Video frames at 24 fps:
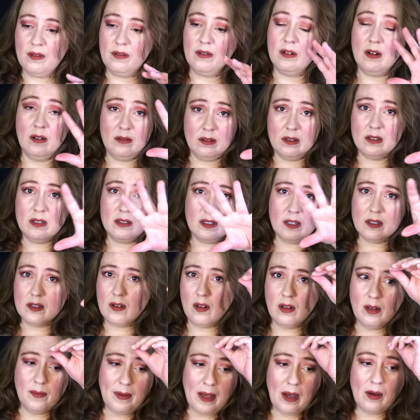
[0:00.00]
and this is
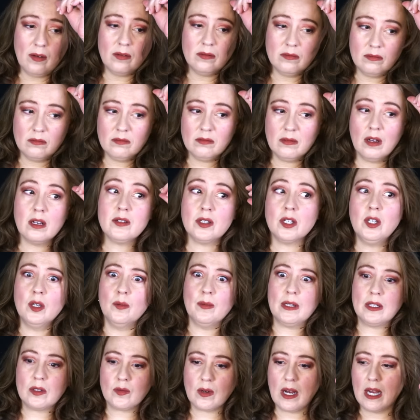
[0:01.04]
all about us
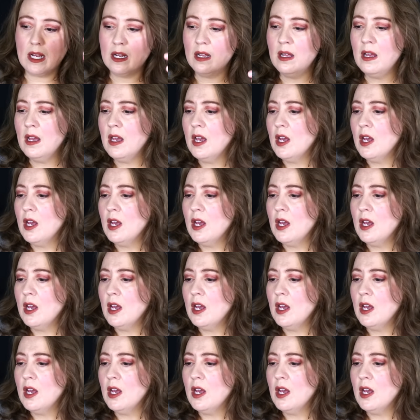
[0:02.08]
humans, right?